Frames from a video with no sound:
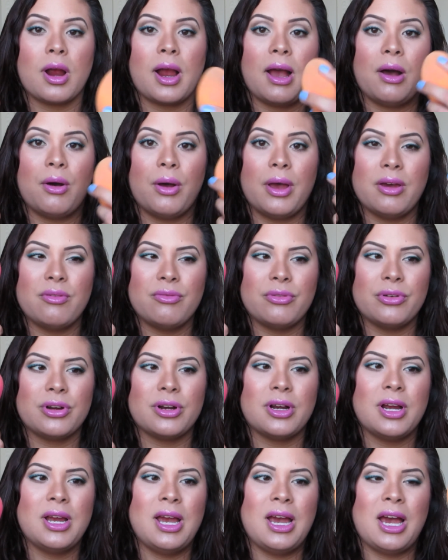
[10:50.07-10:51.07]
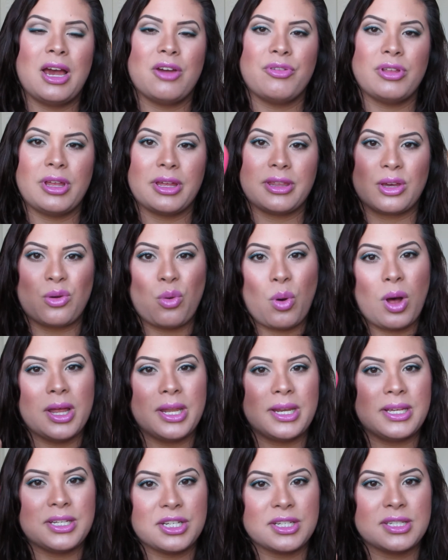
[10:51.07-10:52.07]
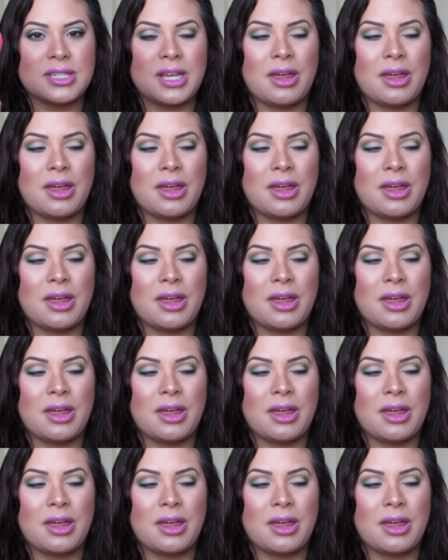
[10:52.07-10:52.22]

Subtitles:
However, I feel like the quality is just